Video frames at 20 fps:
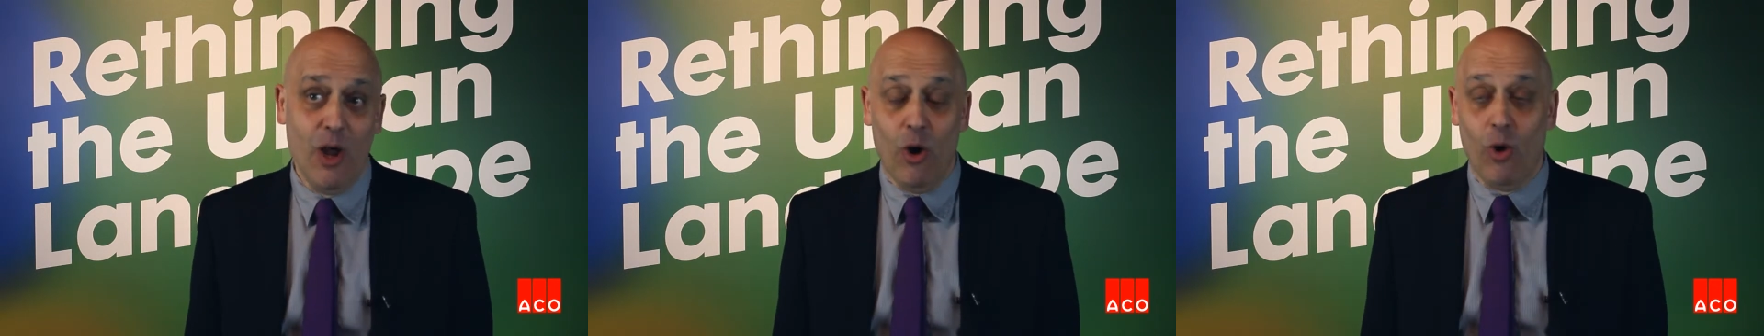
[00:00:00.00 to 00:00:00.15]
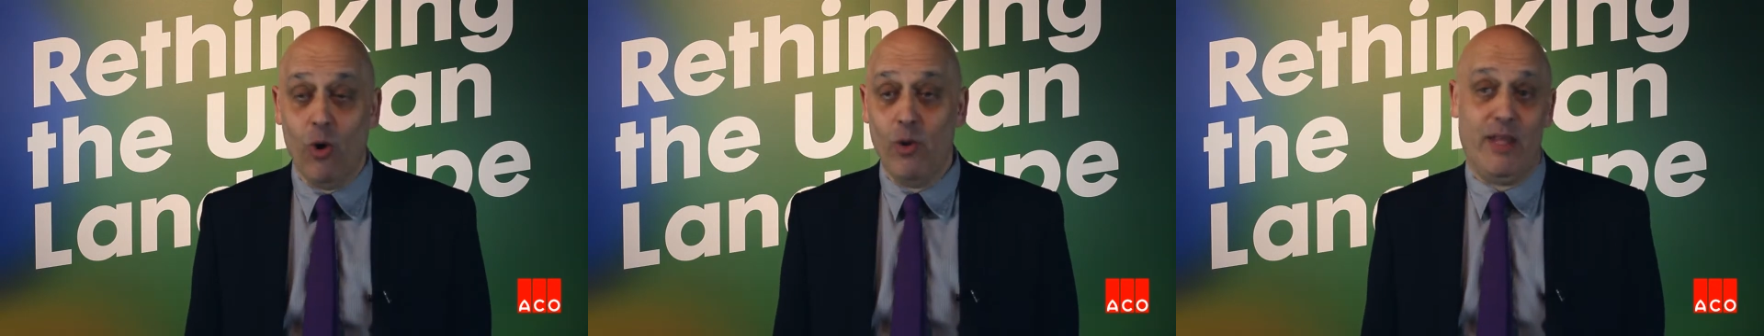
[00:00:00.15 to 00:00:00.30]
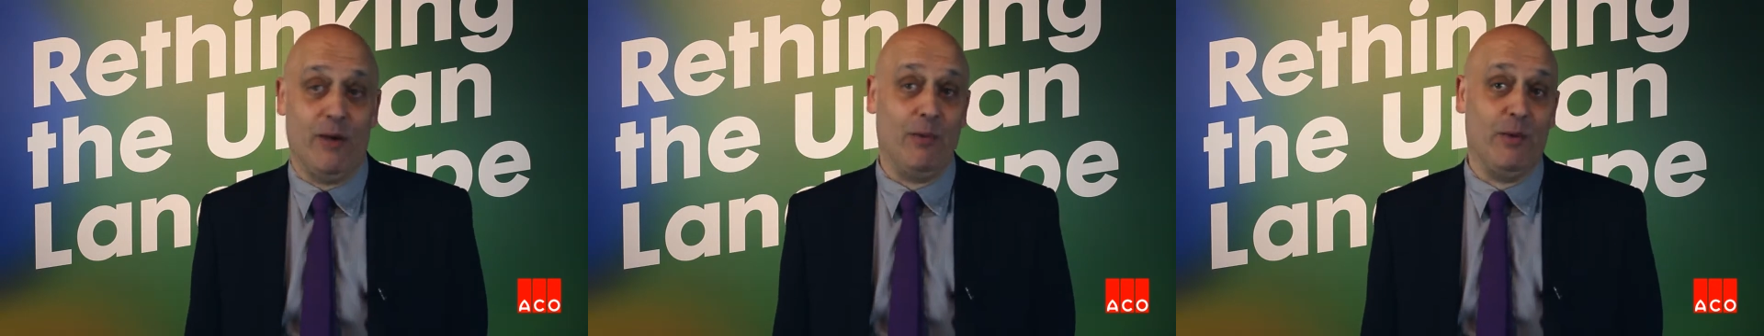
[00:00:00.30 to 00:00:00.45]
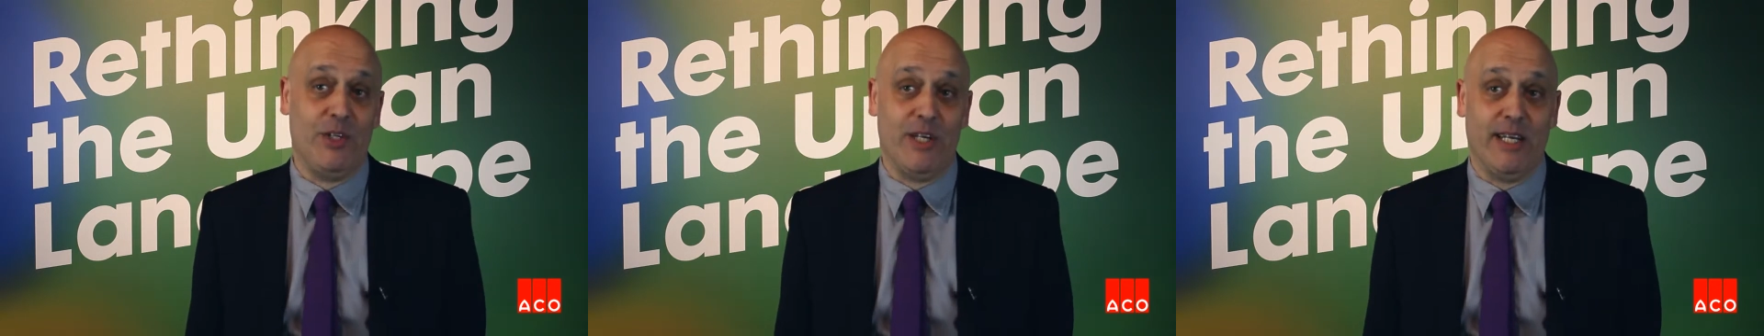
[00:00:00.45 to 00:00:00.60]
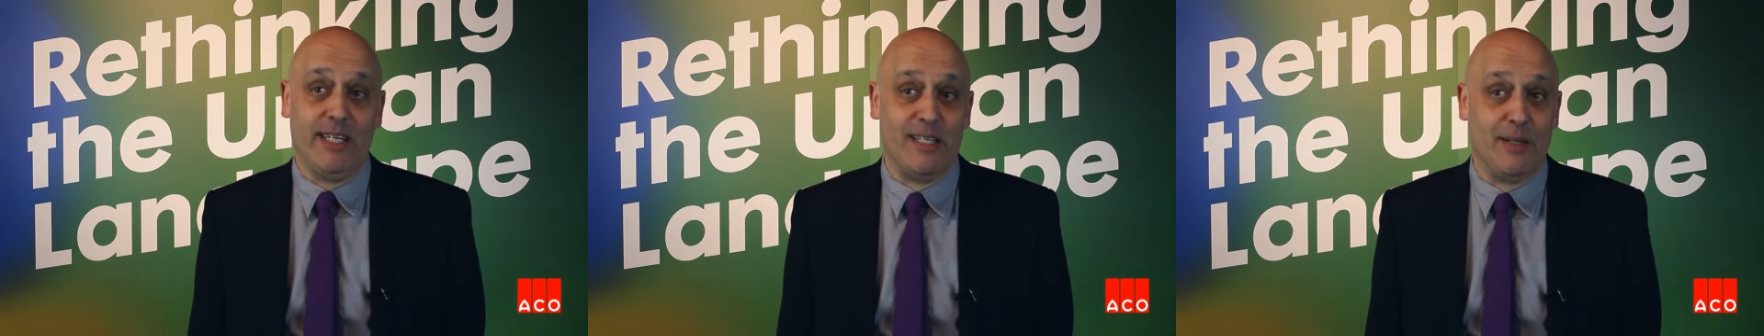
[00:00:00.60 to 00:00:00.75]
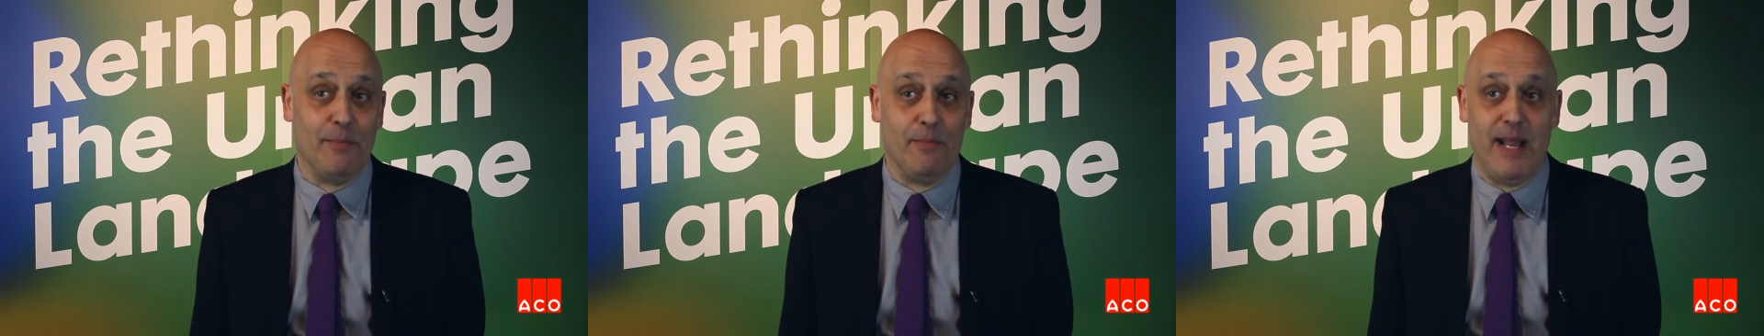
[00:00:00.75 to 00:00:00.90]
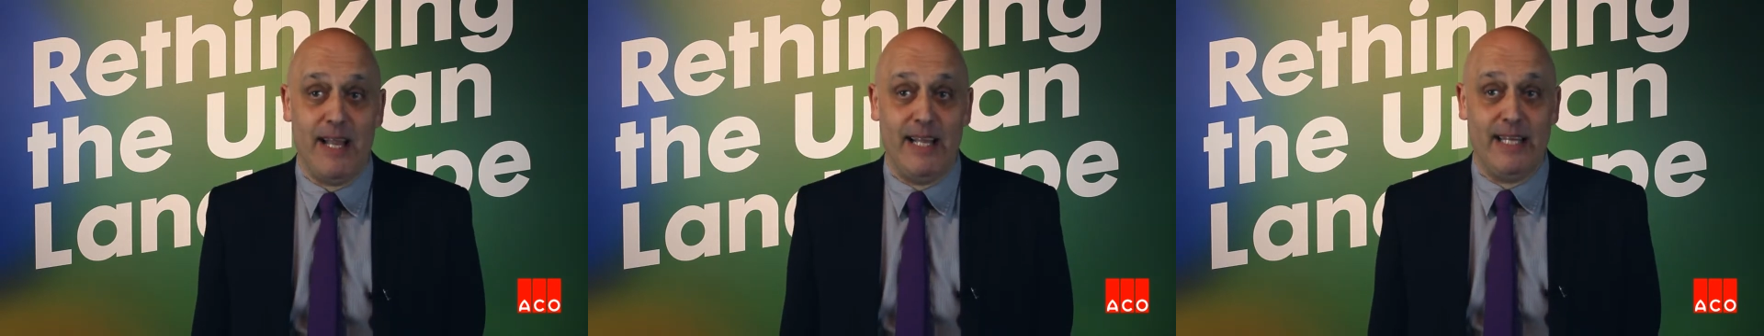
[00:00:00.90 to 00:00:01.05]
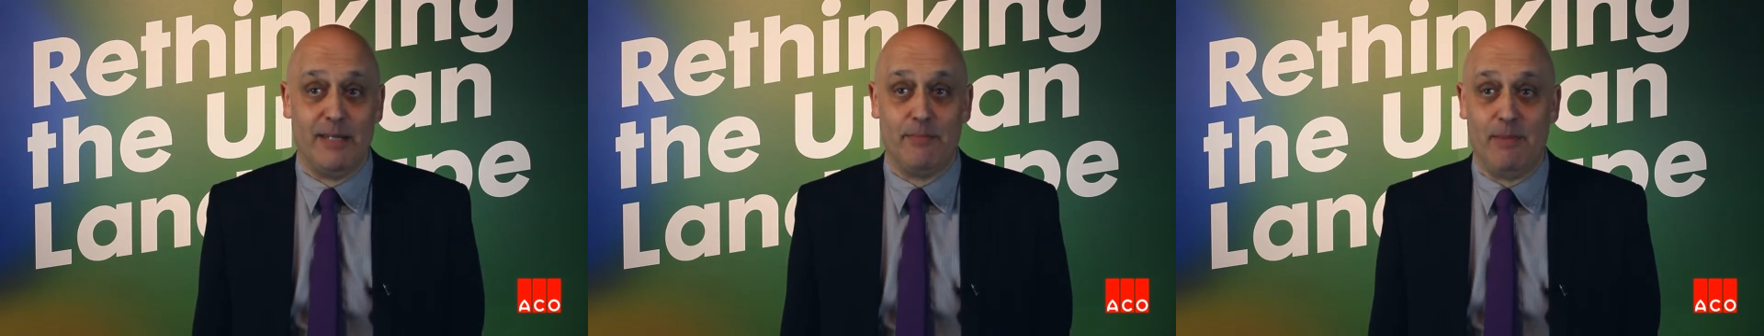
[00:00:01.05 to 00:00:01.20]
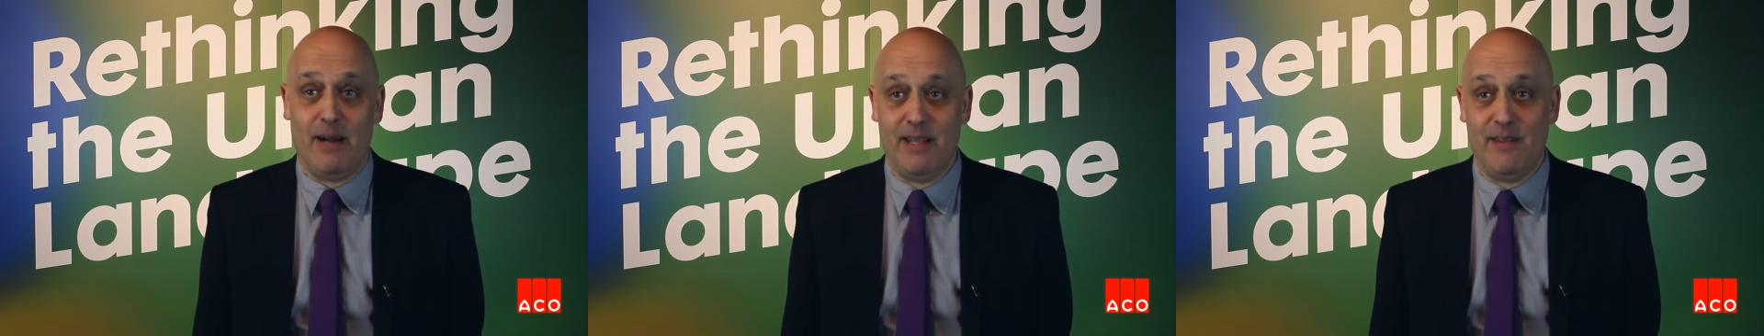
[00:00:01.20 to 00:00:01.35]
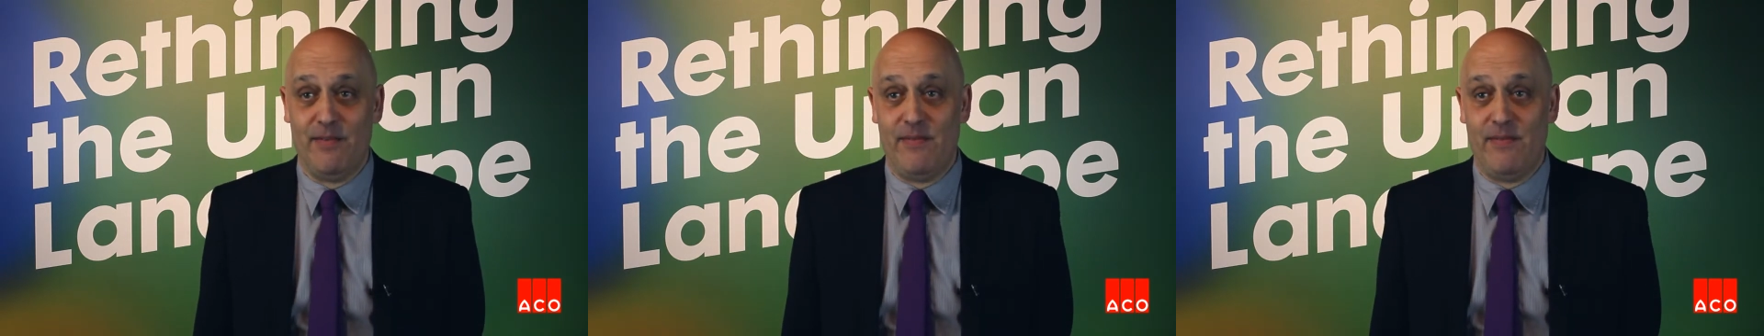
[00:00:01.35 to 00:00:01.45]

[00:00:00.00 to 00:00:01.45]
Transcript: or they were just amazed by the